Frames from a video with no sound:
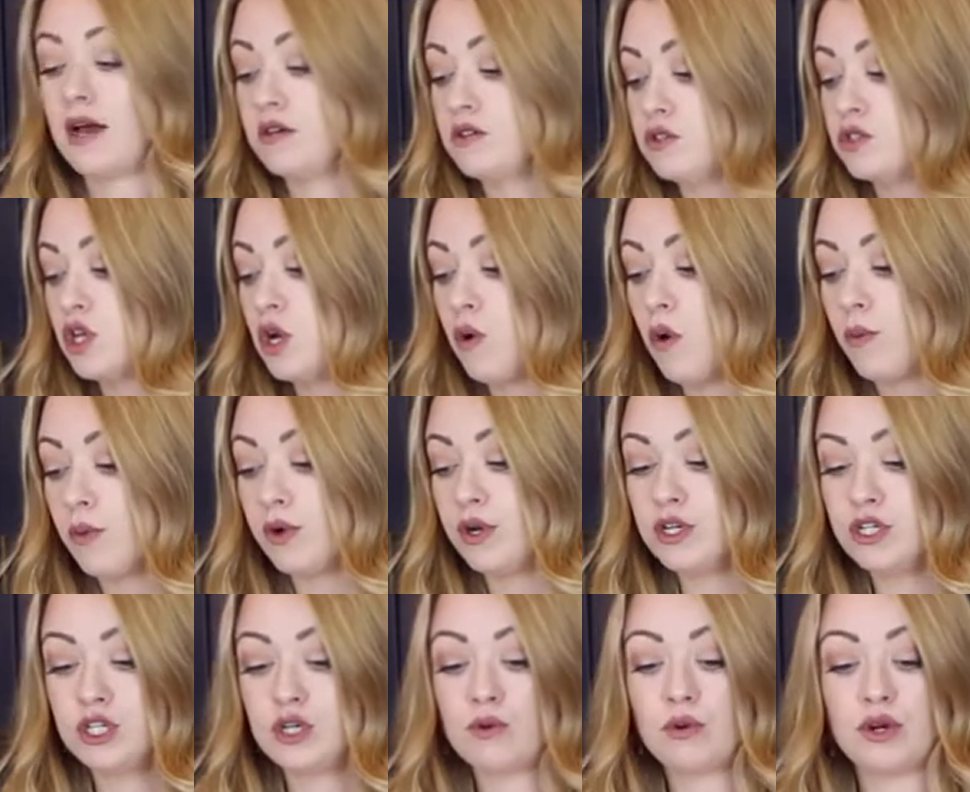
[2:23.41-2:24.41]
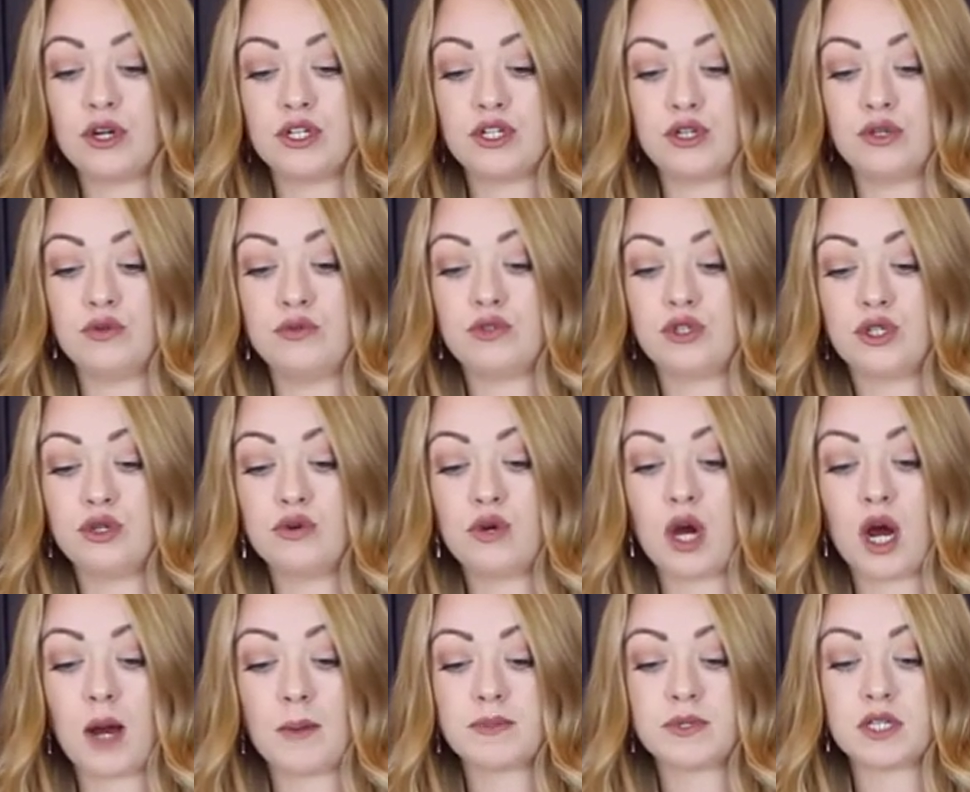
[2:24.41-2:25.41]
So what we're going to do, we're going to do two
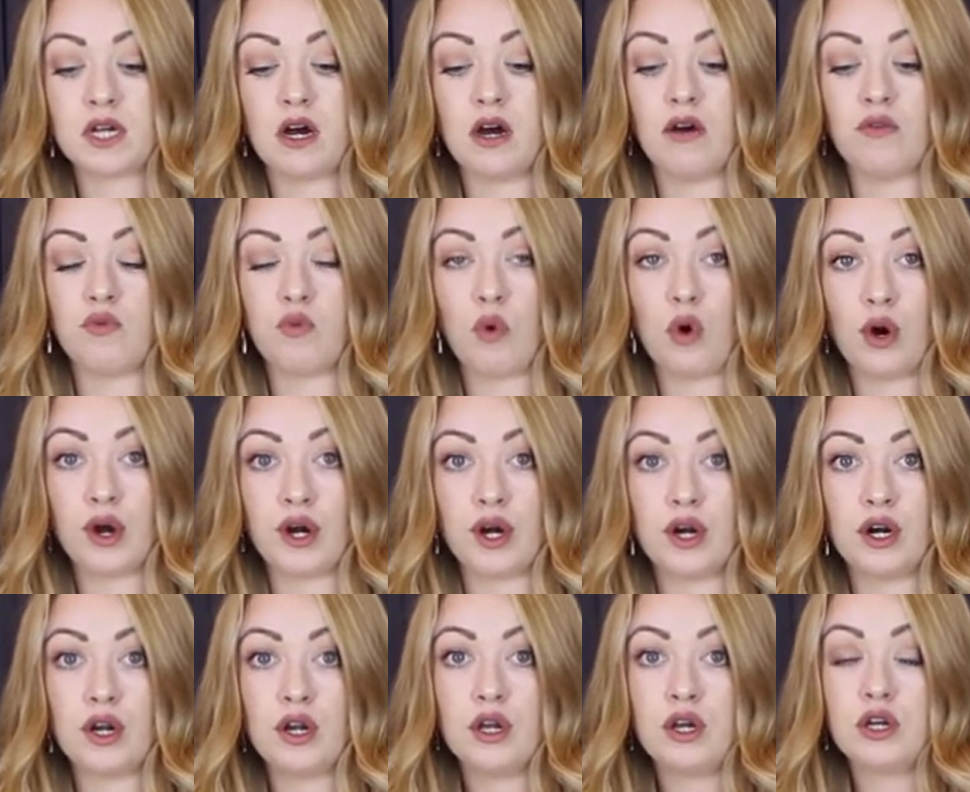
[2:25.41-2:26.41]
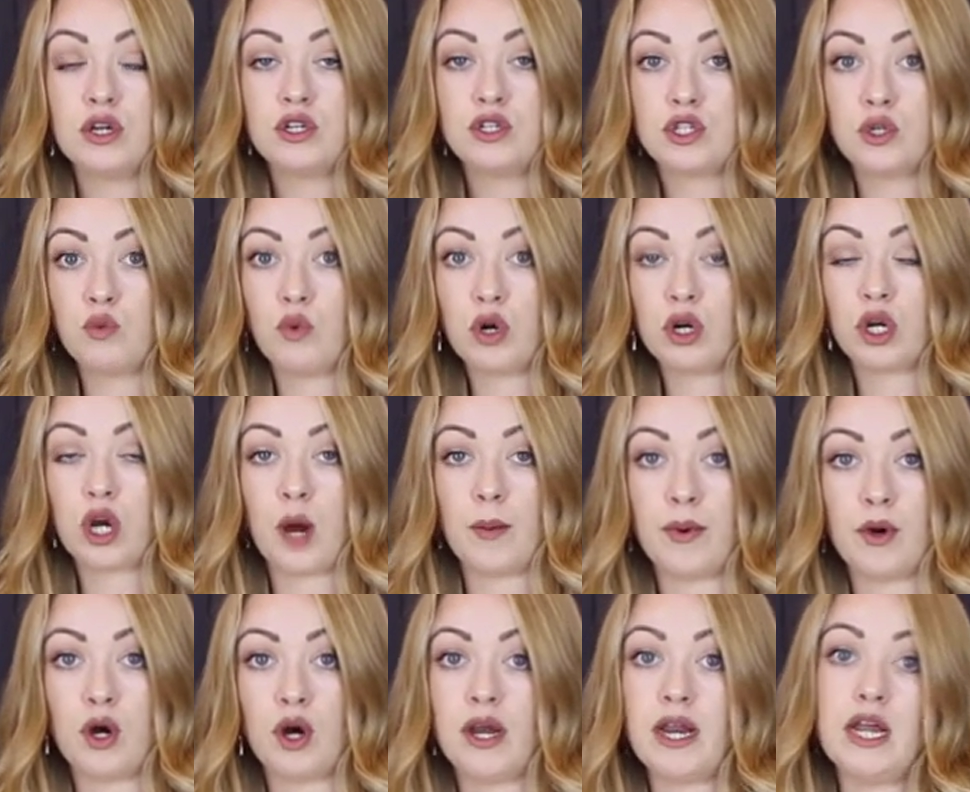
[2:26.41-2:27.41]
cups of water to one cup
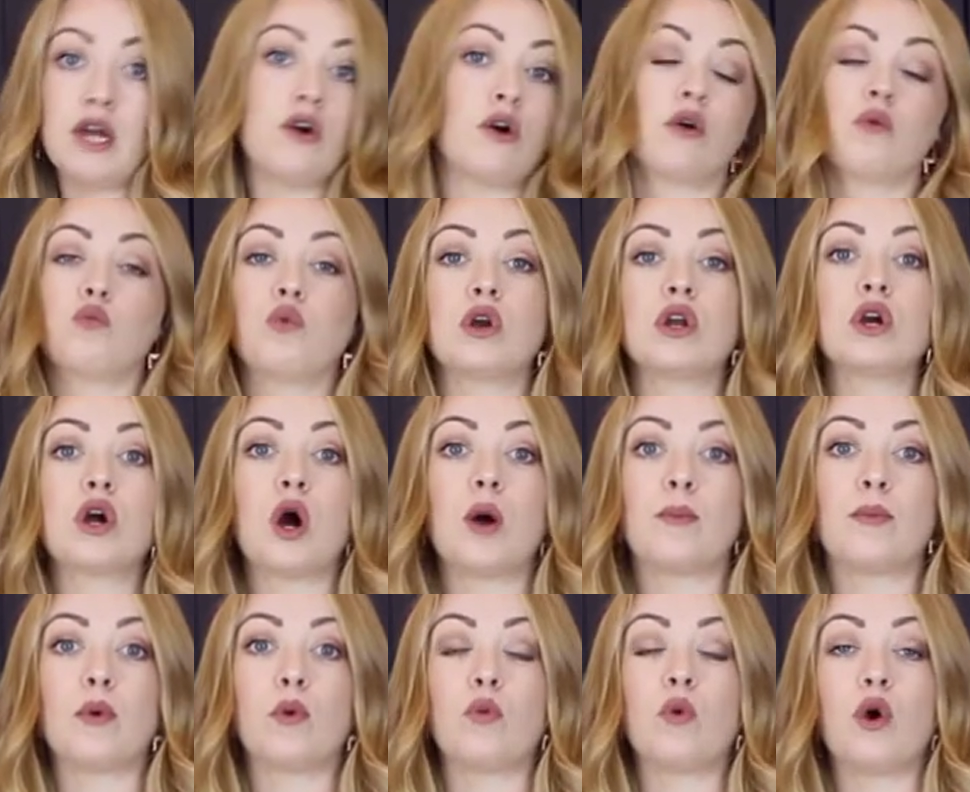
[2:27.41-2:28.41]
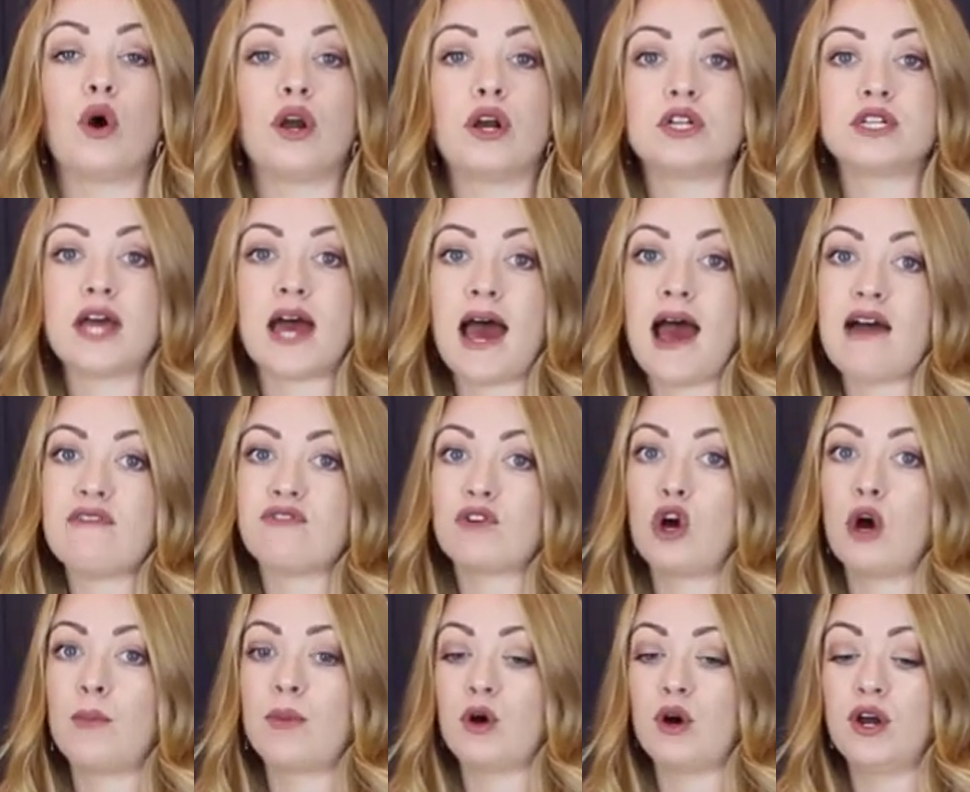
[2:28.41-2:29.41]
of honey, or one cup of water to half a
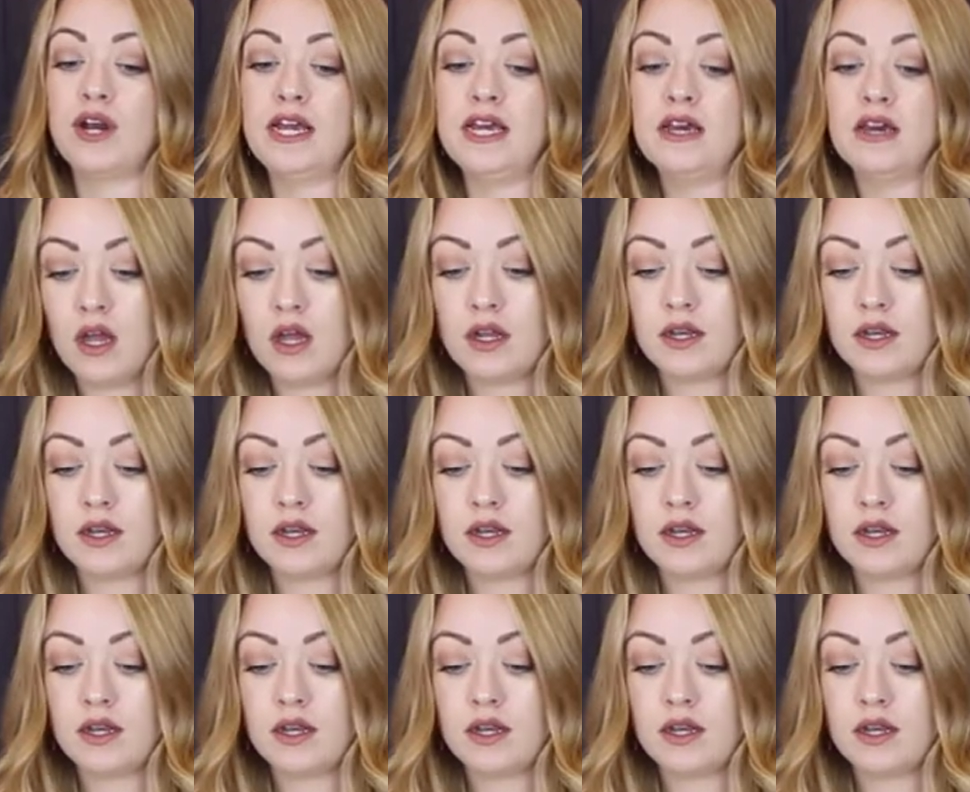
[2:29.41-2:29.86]
cup of honey.